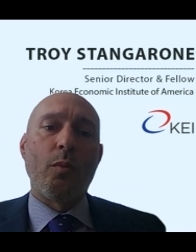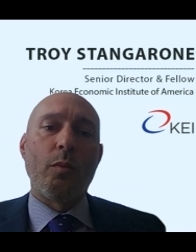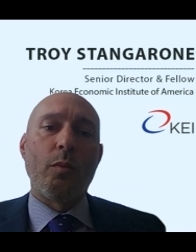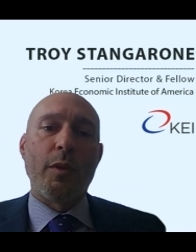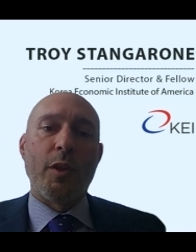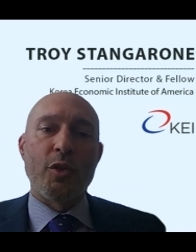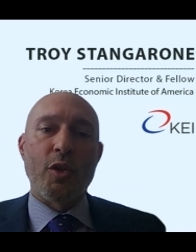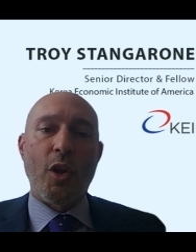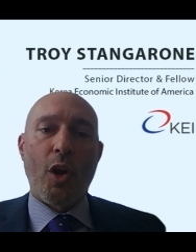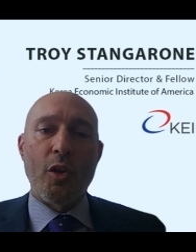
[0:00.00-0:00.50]

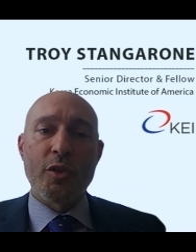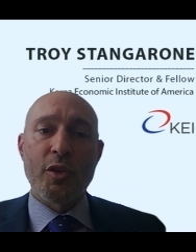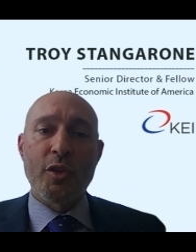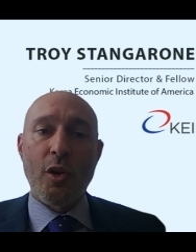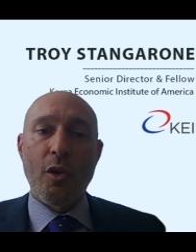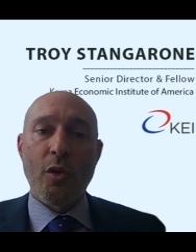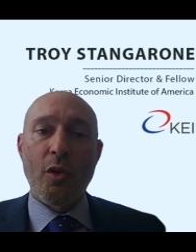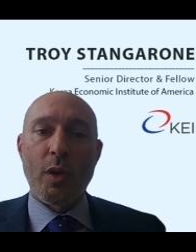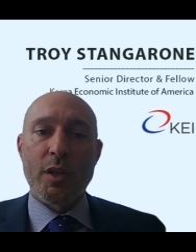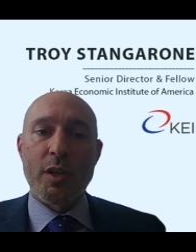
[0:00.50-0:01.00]
There's
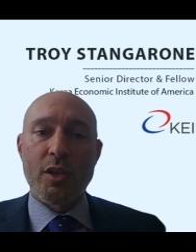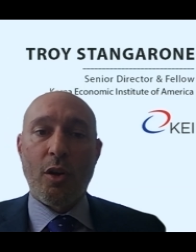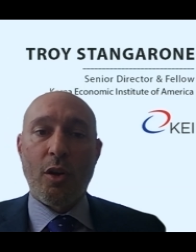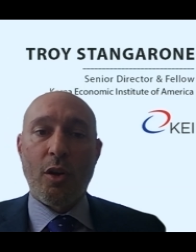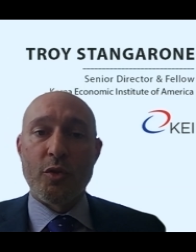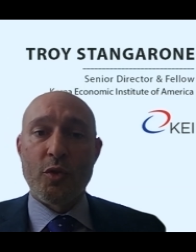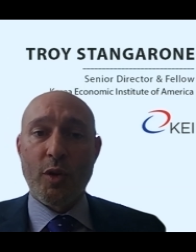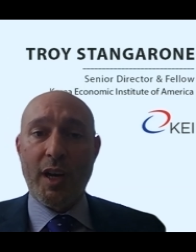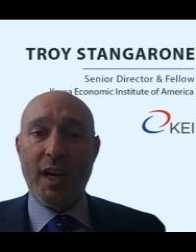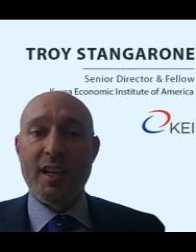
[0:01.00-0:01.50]
also what's called
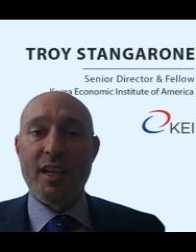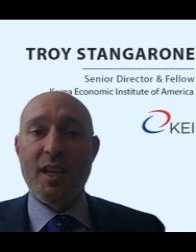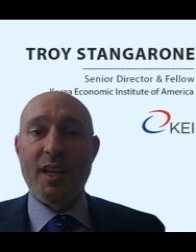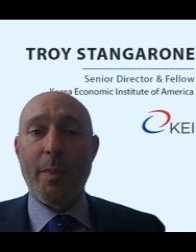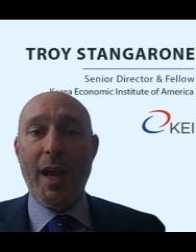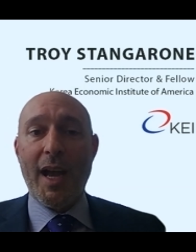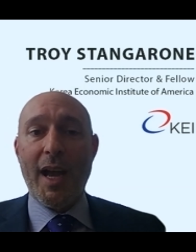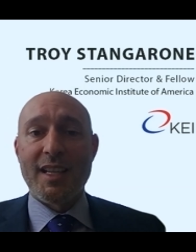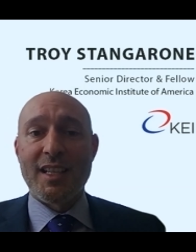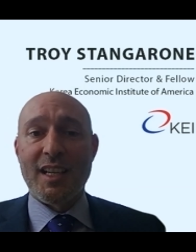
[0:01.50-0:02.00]
trade
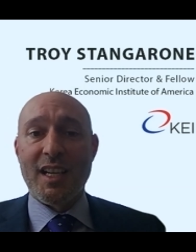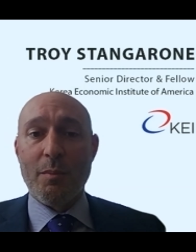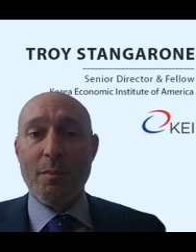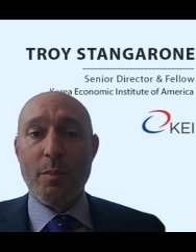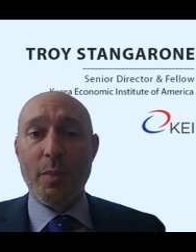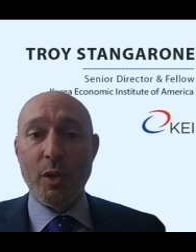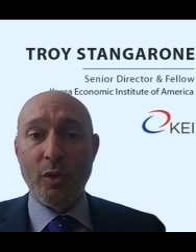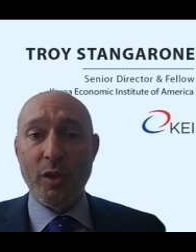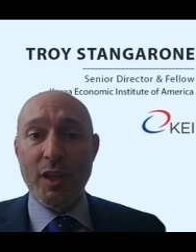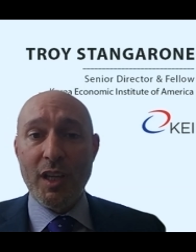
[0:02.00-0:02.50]
capacity
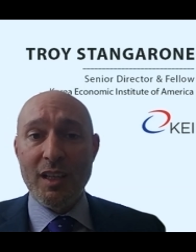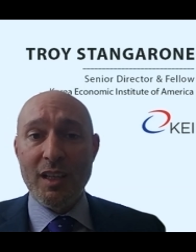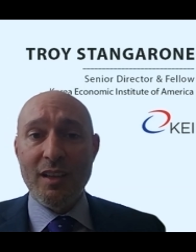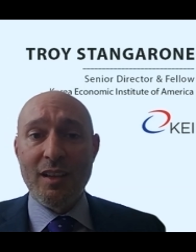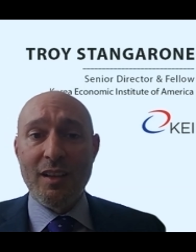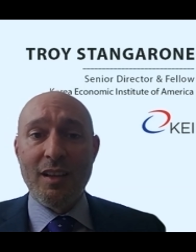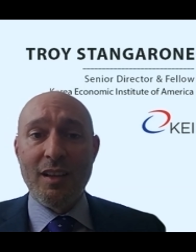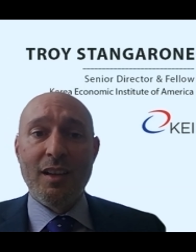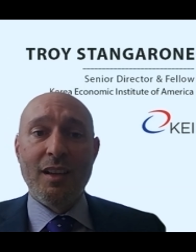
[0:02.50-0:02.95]
building.